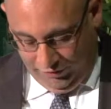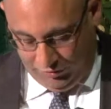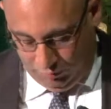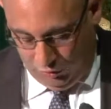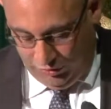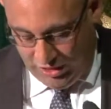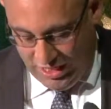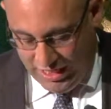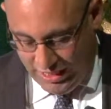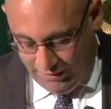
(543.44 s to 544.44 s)
explored the
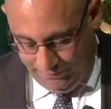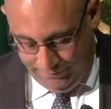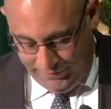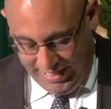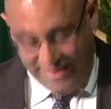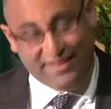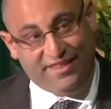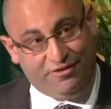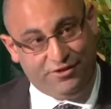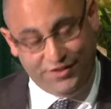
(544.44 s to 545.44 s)
need and that
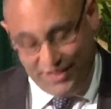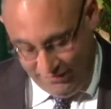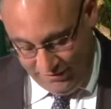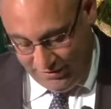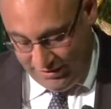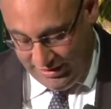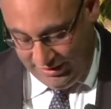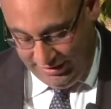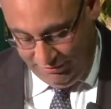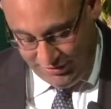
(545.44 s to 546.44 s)
there is
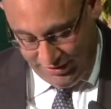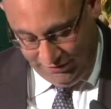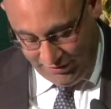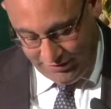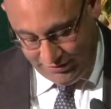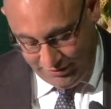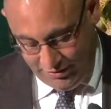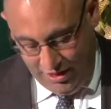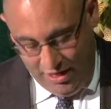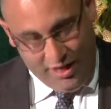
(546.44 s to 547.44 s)
evidence,
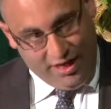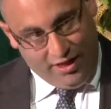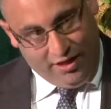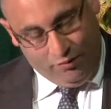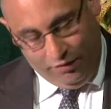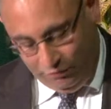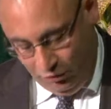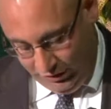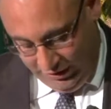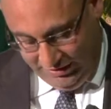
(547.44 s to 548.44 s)
we've
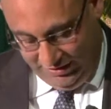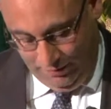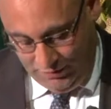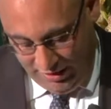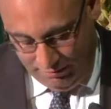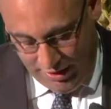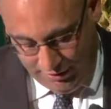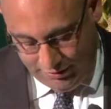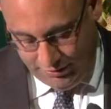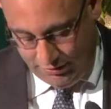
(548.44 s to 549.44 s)
looked at the SEPTED
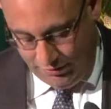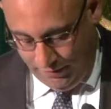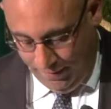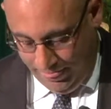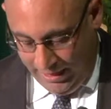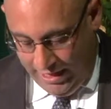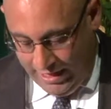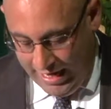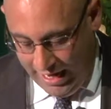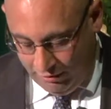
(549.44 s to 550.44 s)
methods.
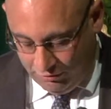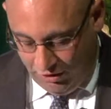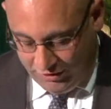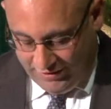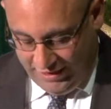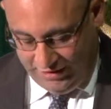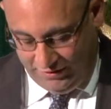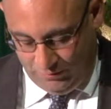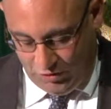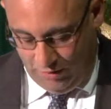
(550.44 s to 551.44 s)
Now I'd like to take
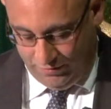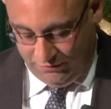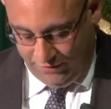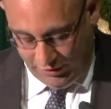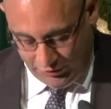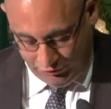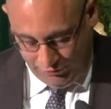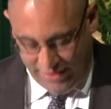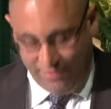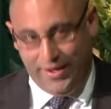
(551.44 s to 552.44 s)
some time to focus
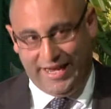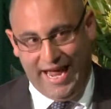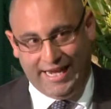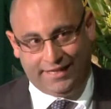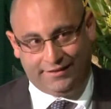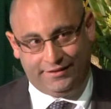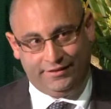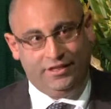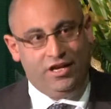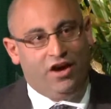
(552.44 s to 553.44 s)
around the mechanics
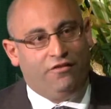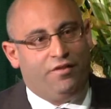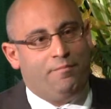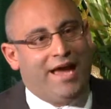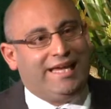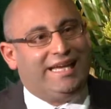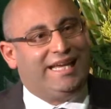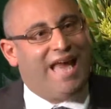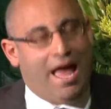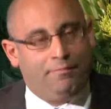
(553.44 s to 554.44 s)
of the making
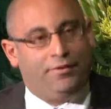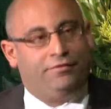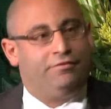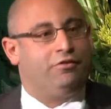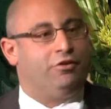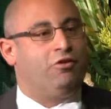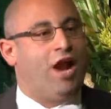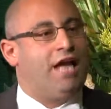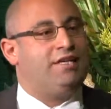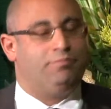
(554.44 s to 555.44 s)
it happen, the
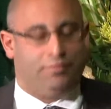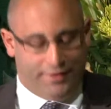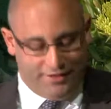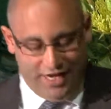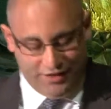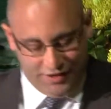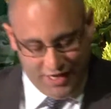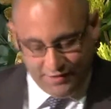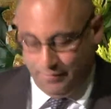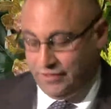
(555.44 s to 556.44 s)
grant implementation
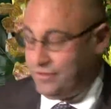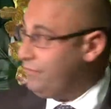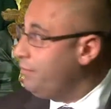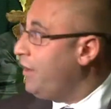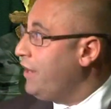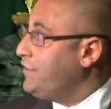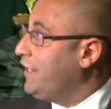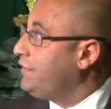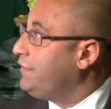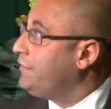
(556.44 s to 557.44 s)
aspects of the
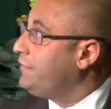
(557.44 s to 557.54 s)
project.